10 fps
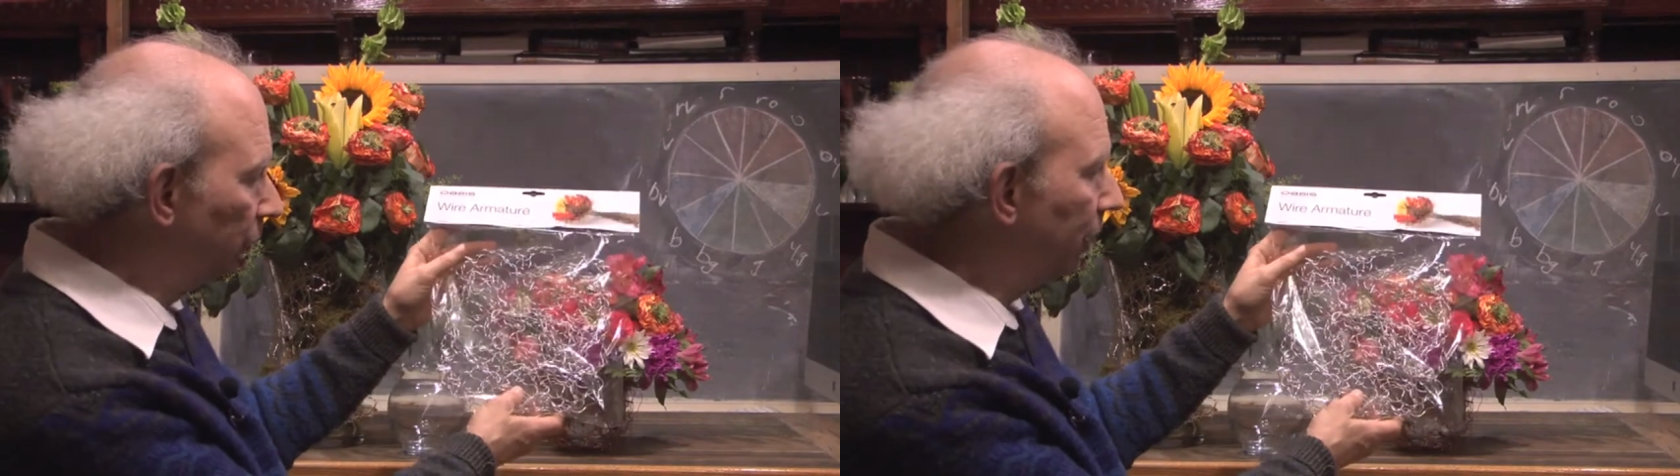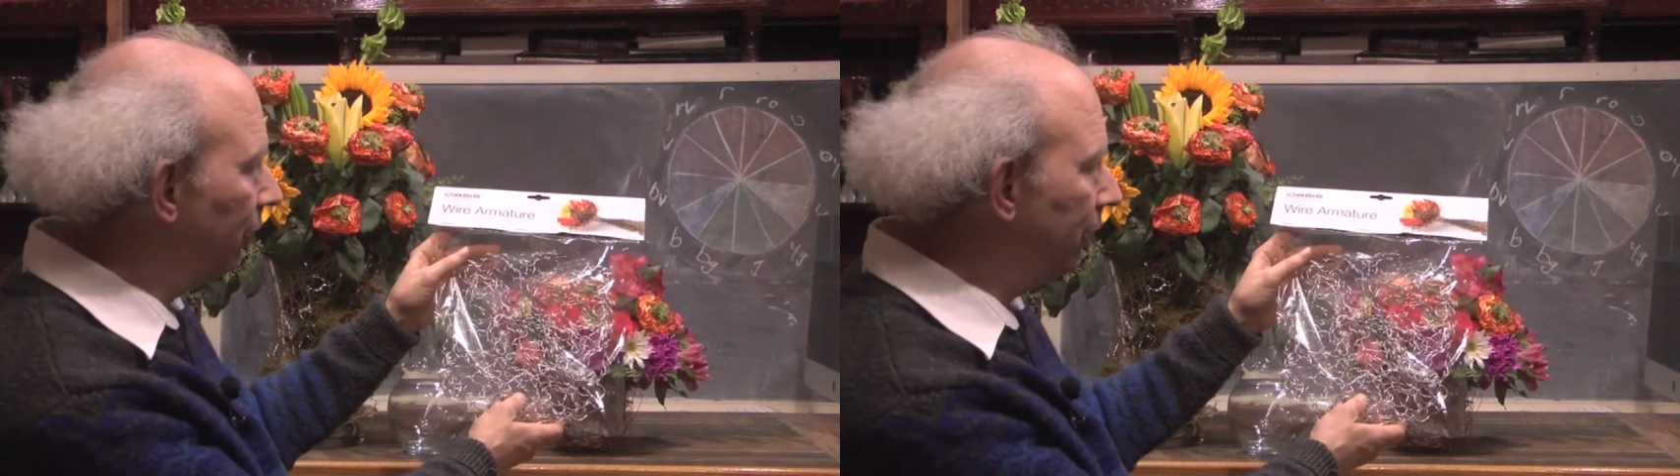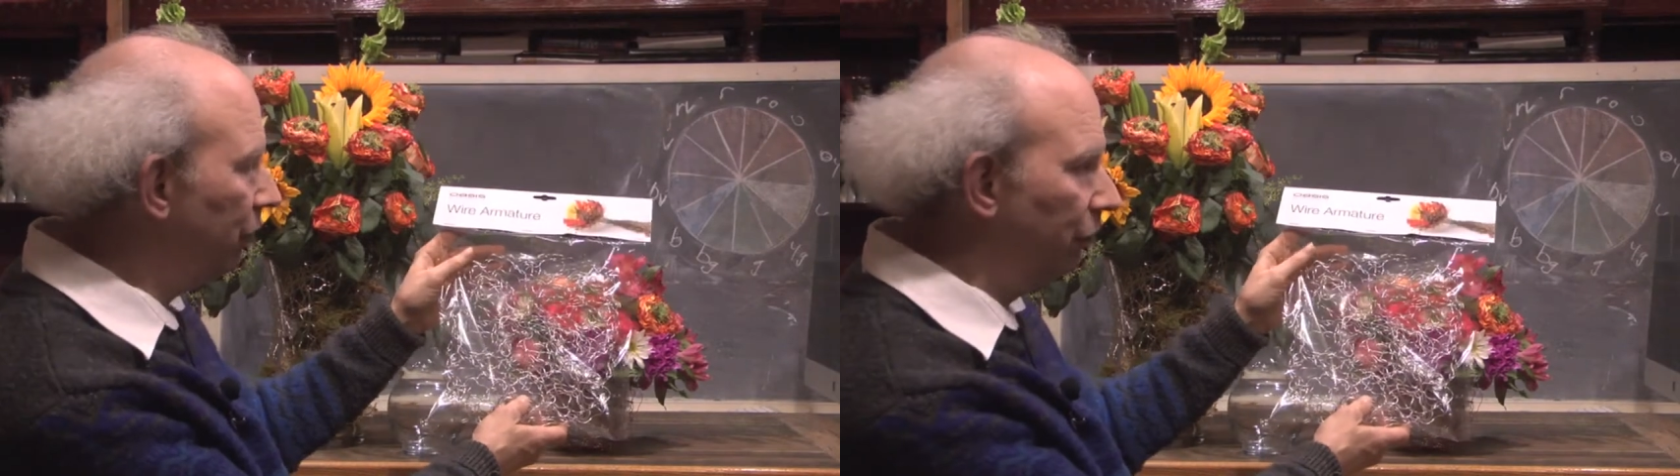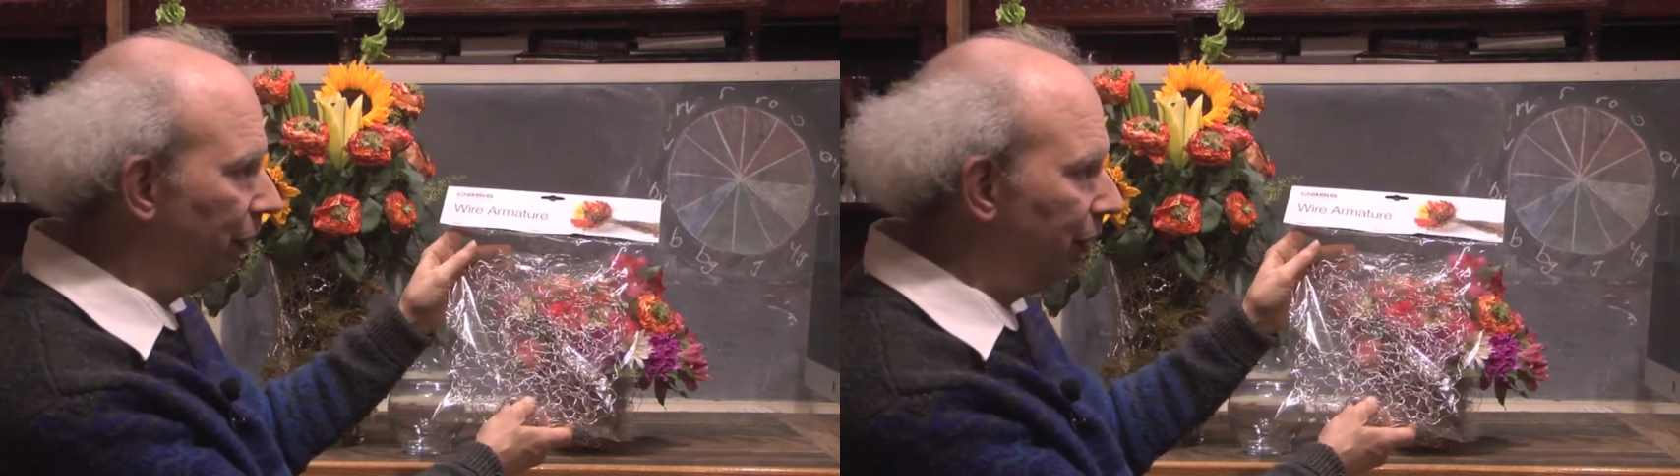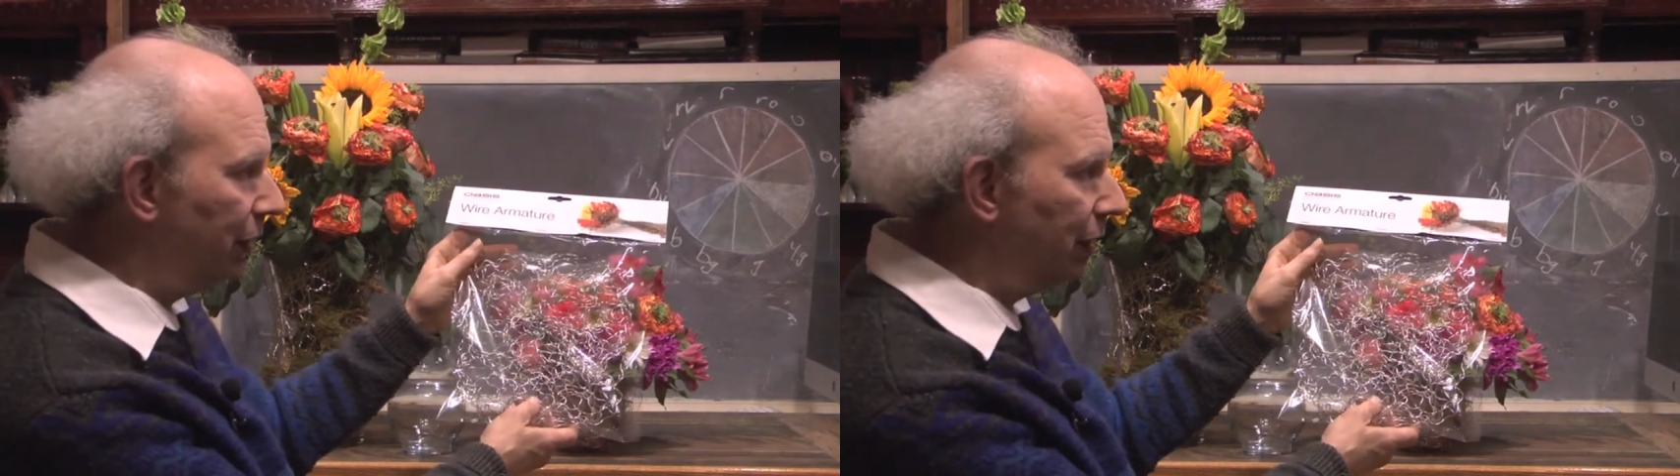really,
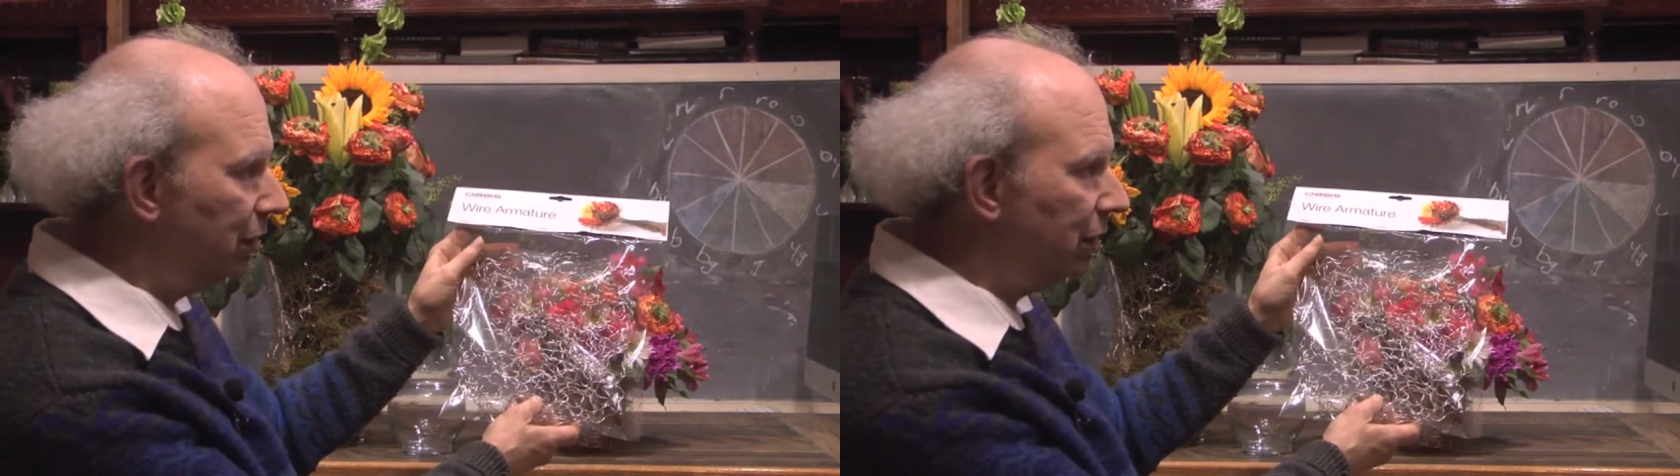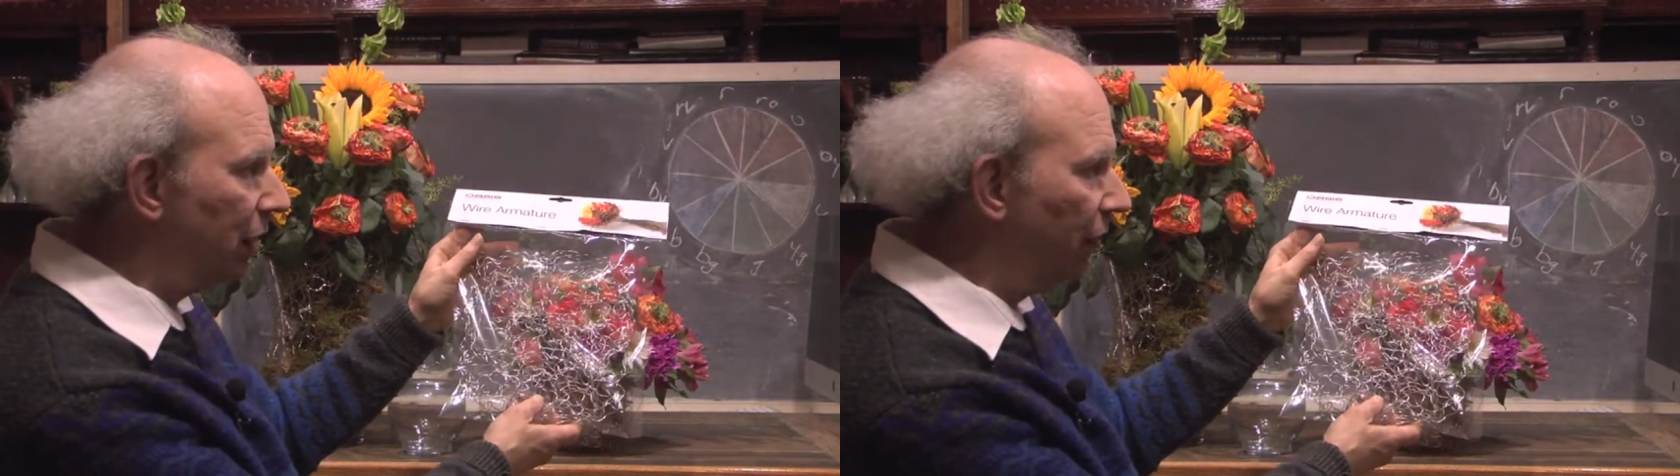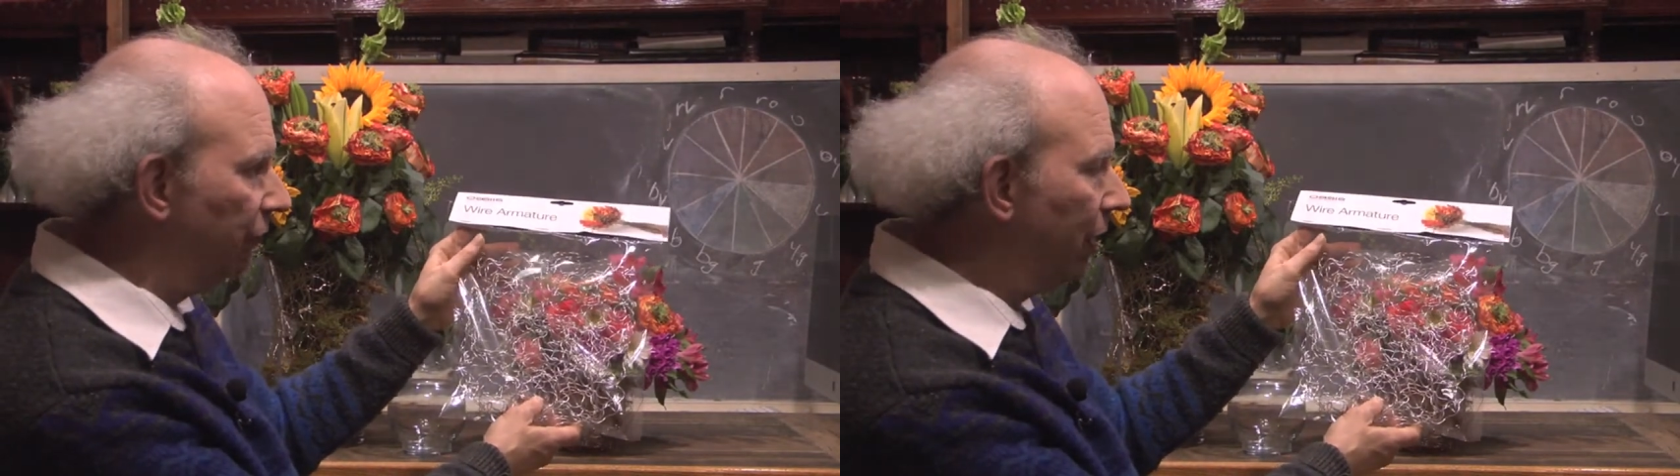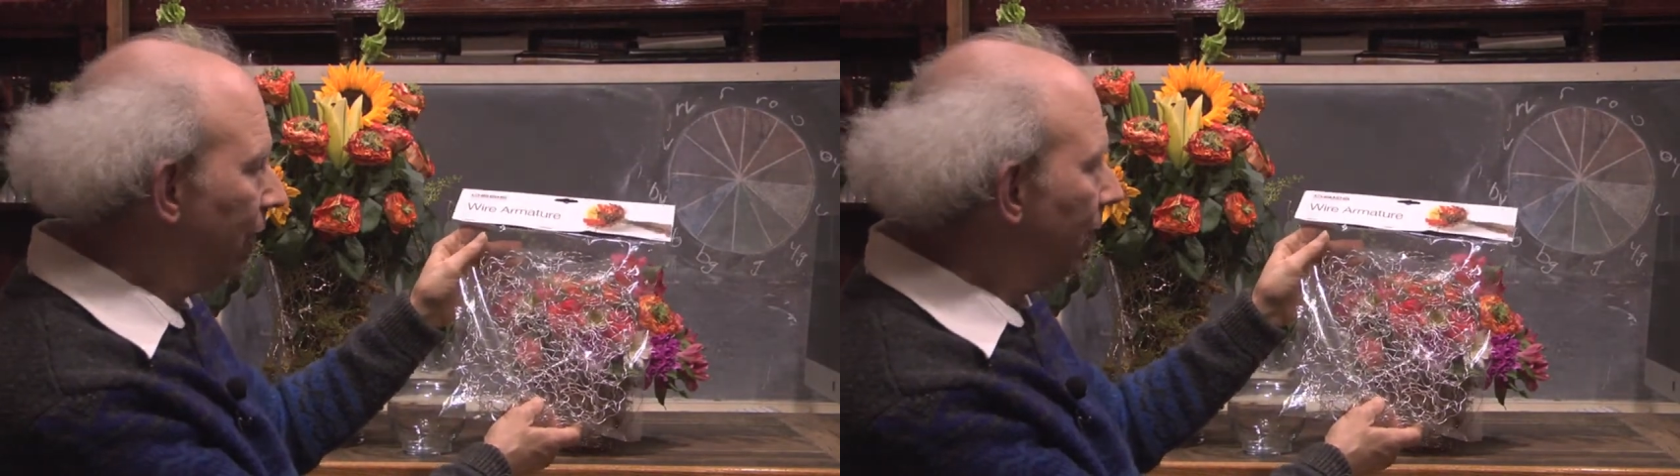really neat stuff.